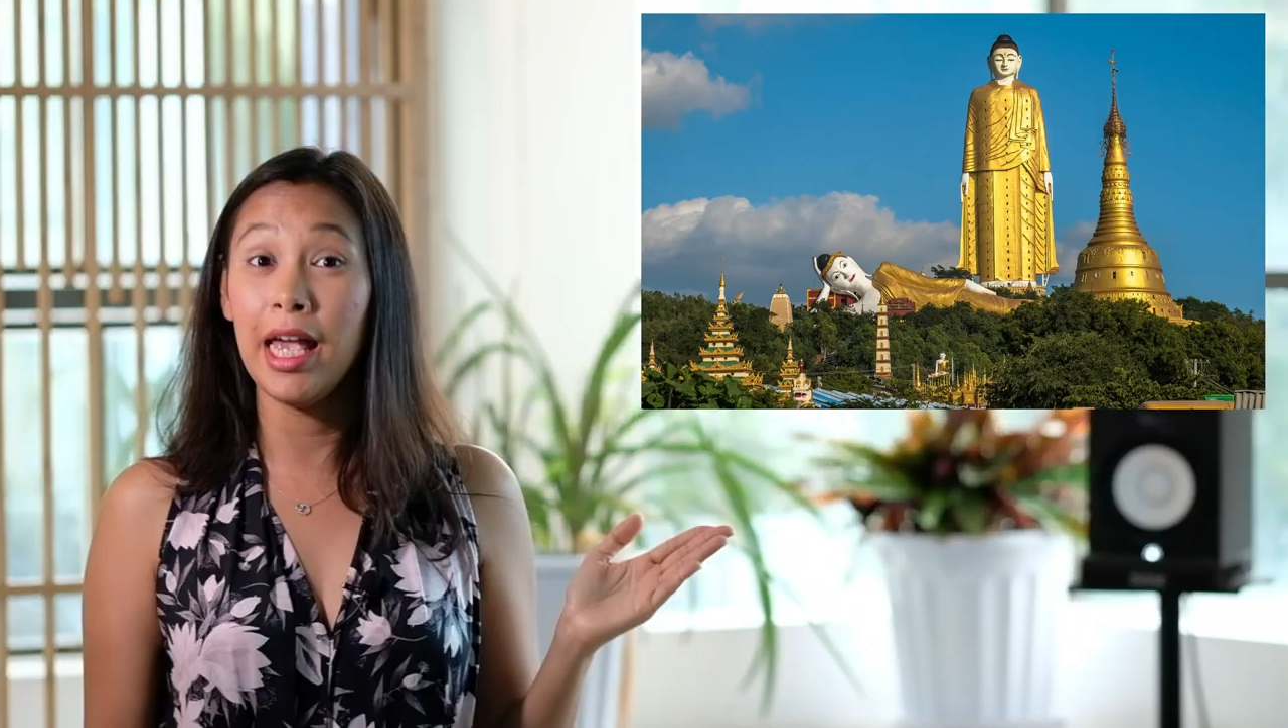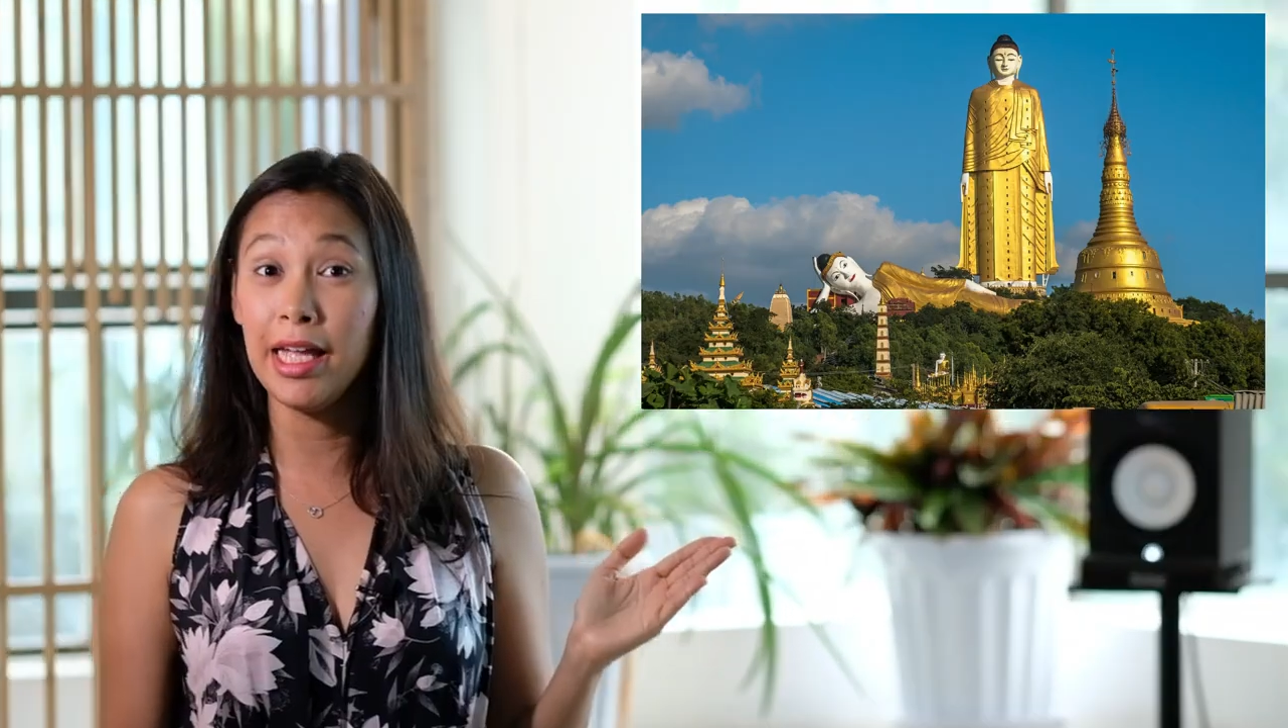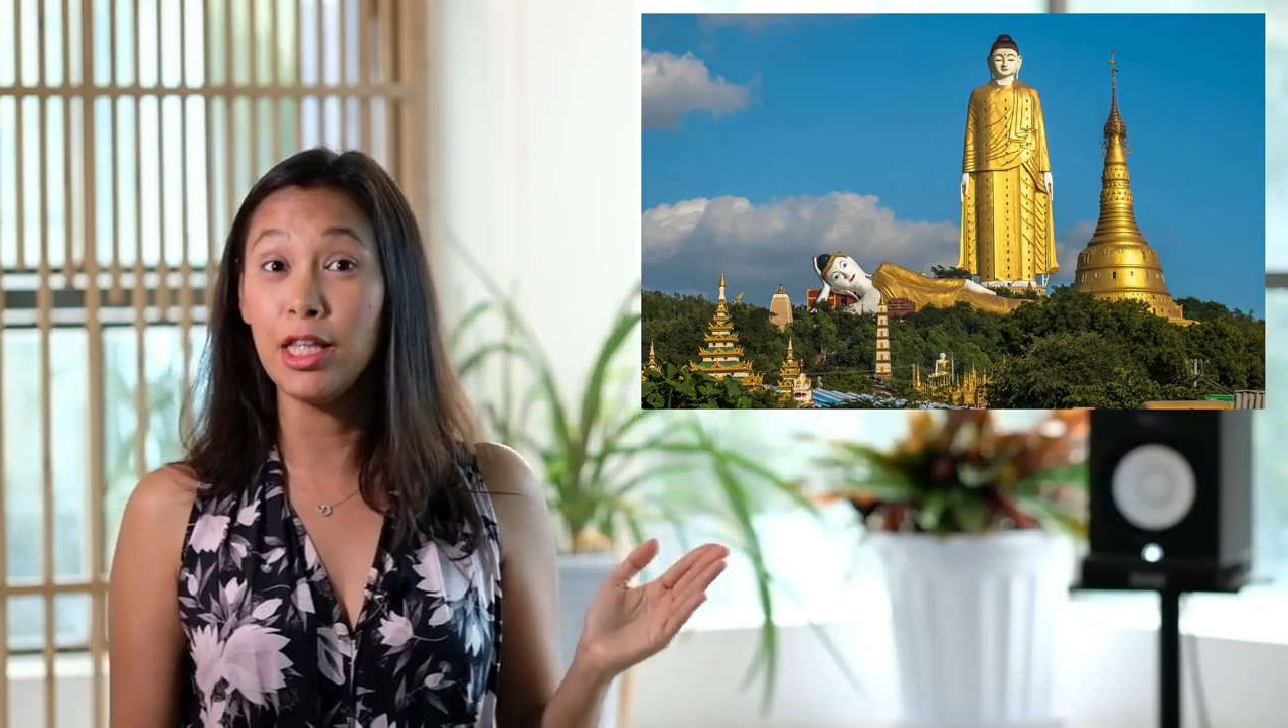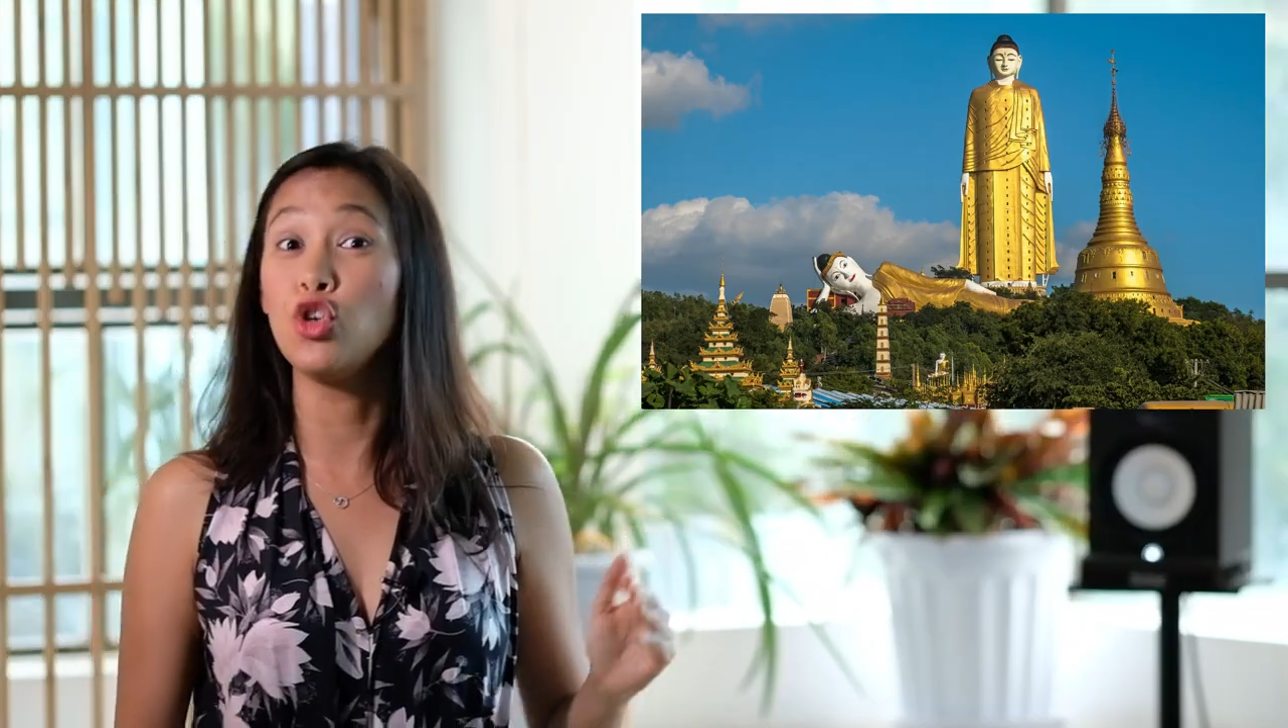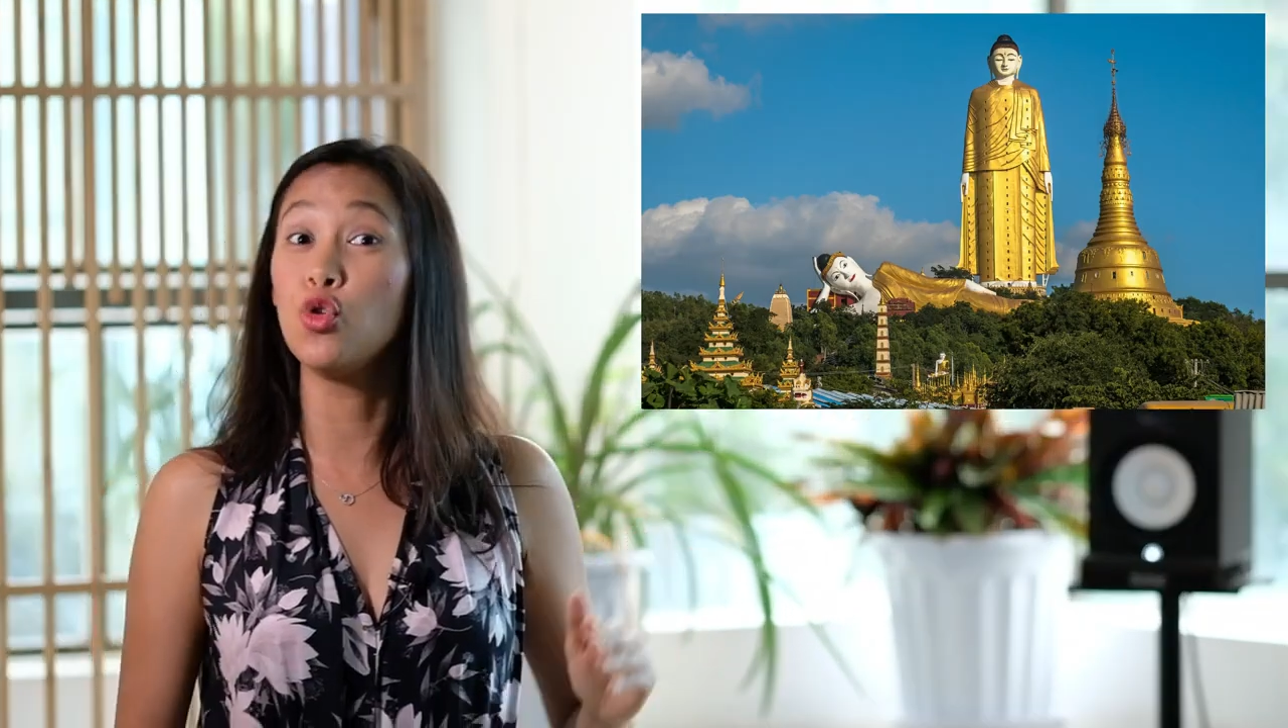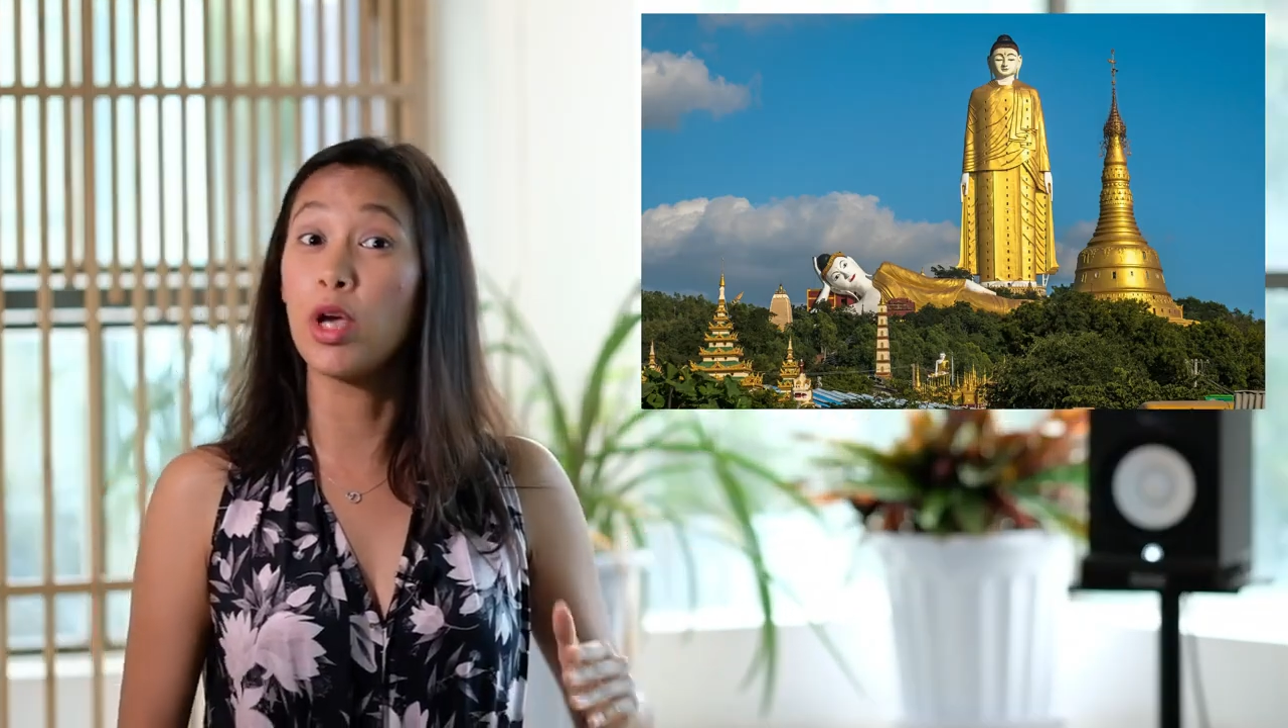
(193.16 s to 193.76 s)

And you